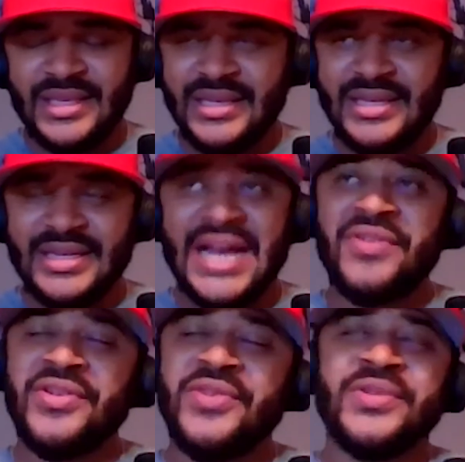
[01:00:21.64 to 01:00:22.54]
I
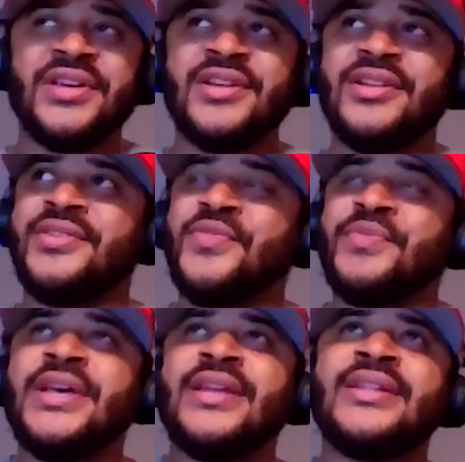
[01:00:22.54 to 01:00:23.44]
don't know what they're gonna do,
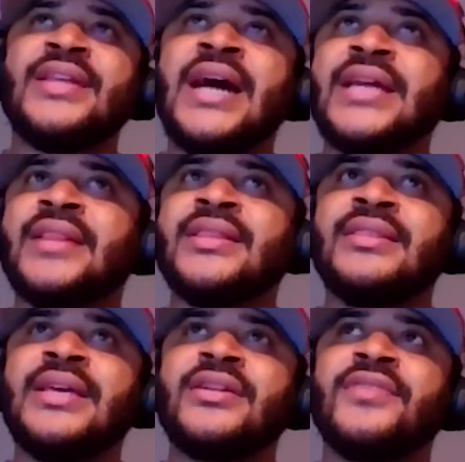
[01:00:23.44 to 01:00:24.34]
man. I think they
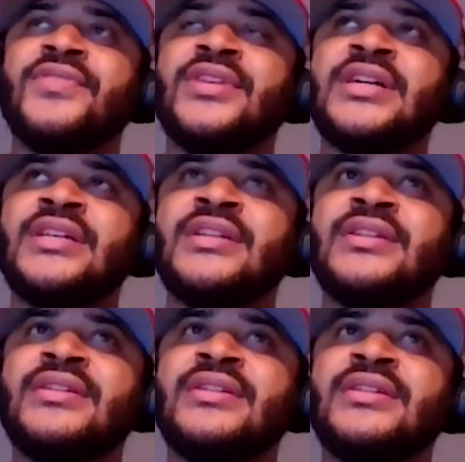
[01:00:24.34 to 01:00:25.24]
could have
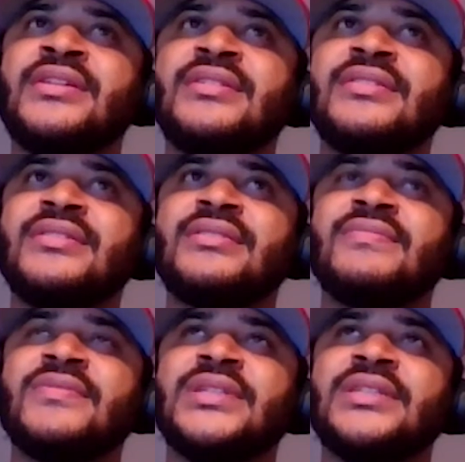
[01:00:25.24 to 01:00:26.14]
done
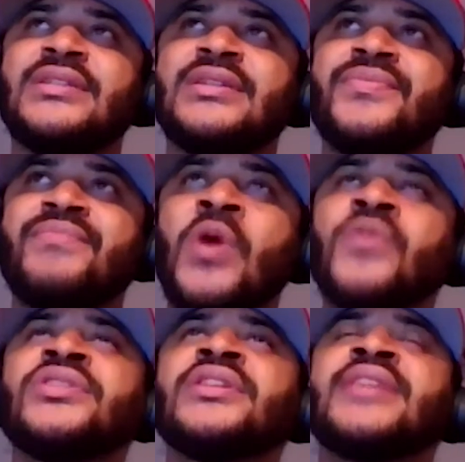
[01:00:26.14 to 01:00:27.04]
most of
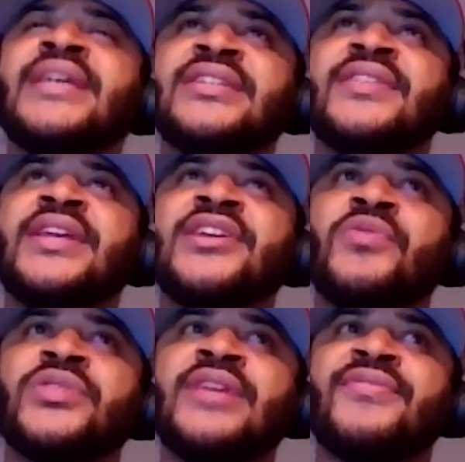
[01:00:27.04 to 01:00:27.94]
the things that they done with
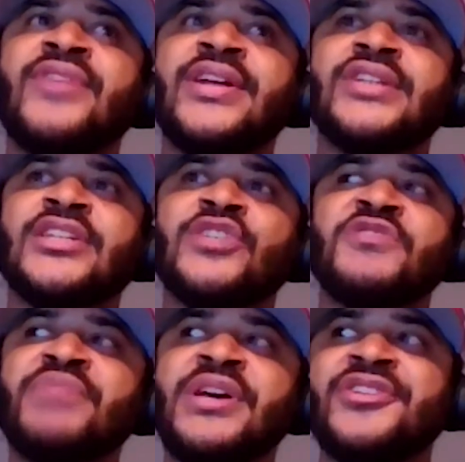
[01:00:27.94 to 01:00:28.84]
that franchise so much
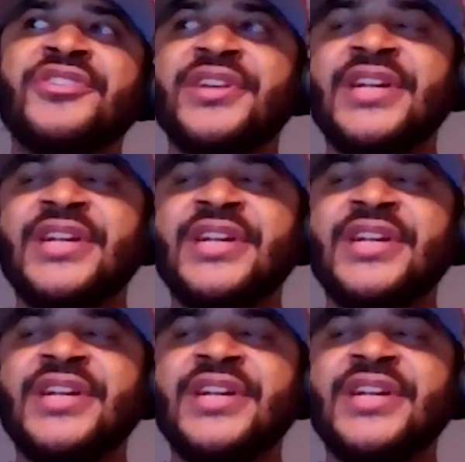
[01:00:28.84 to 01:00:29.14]
better. And